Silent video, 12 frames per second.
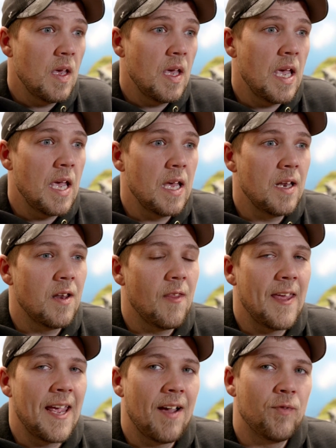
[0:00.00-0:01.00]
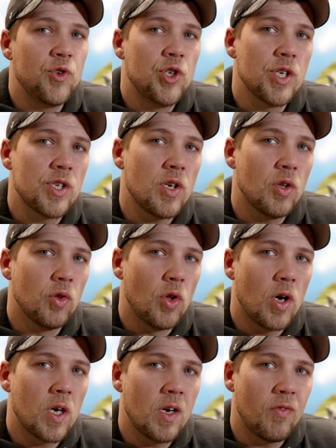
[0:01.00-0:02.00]
And they have just a
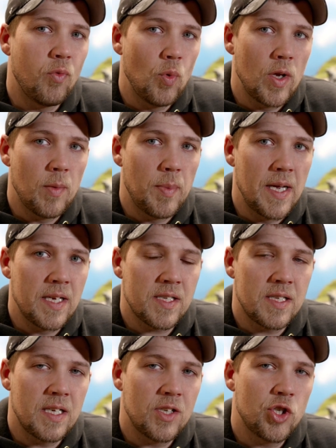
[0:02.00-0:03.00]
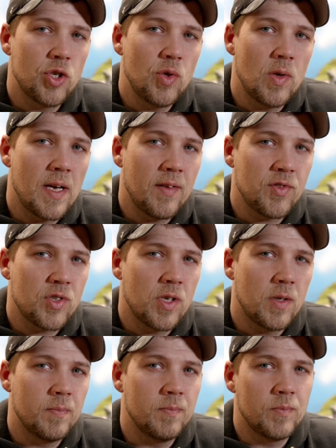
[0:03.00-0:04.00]
long enough wheelbase that should you have
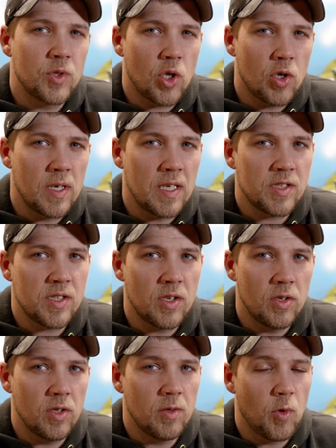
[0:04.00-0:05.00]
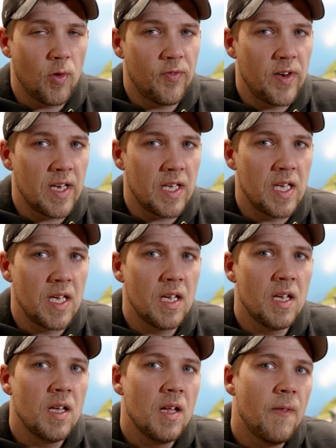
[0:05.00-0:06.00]
some turnouts that are a little more finicky,
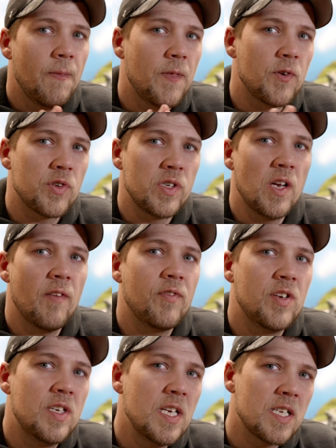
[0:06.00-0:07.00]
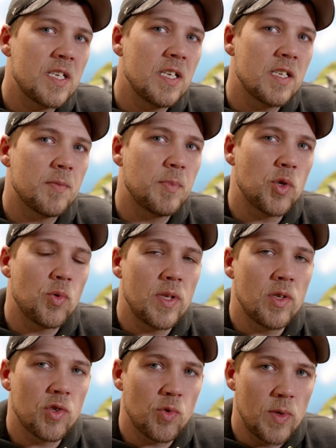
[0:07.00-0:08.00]
there's enough distance between
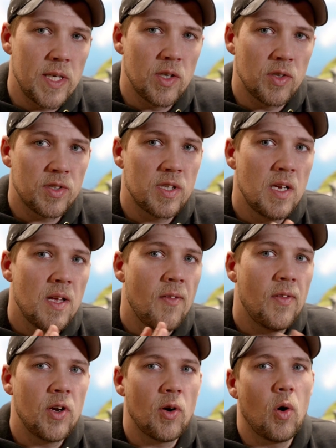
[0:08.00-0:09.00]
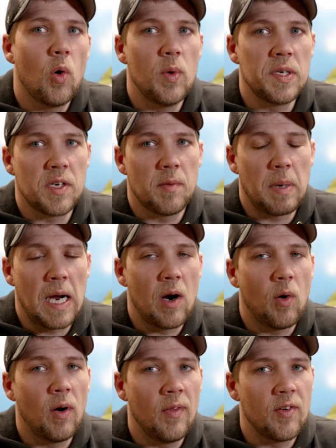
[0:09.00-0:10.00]
those wheels that you're always on
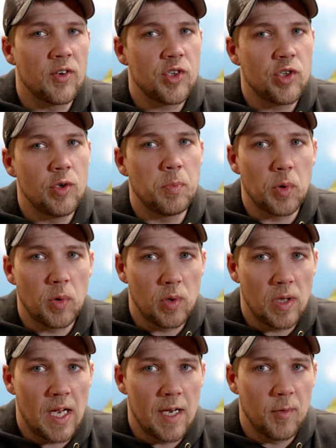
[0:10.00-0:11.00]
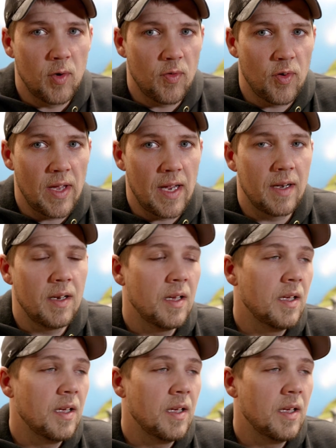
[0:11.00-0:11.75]
power, and they're super reliable for that.